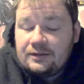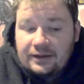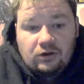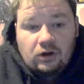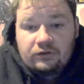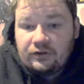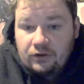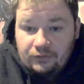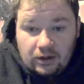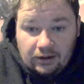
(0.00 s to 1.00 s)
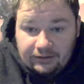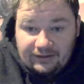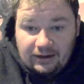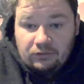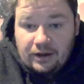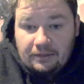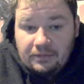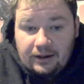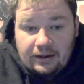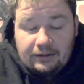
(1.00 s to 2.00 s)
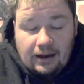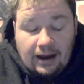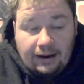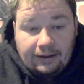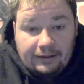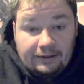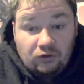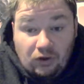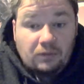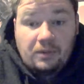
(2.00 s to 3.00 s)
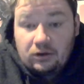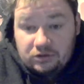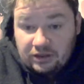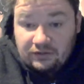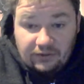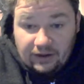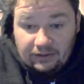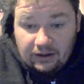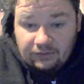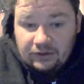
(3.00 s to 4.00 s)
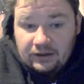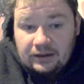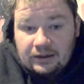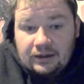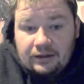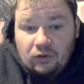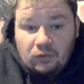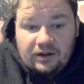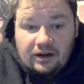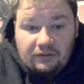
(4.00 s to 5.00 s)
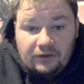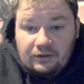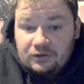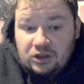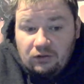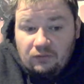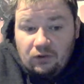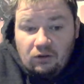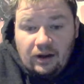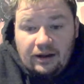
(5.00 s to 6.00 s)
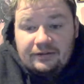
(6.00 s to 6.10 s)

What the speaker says: Did not deserve the Lights Out name, and I don't apologise for that, guys. So what did I think of the show overall?